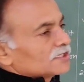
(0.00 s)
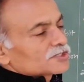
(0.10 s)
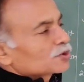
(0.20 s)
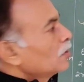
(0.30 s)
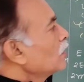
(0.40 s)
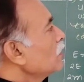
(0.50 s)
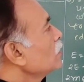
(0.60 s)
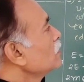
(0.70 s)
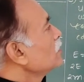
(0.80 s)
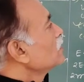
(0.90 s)

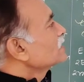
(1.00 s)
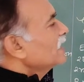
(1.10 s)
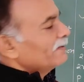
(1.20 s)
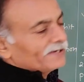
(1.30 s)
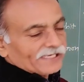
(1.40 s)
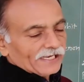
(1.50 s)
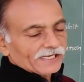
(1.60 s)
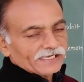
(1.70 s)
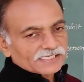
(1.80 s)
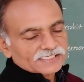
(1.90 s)
So the emitted
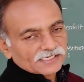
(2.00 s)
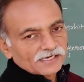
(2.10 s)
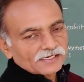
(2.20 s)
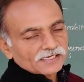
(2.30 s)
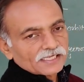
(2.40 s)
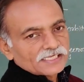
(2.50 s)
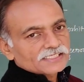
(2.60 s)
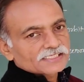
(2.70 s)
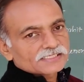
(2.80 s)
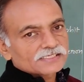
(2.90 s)
radiation is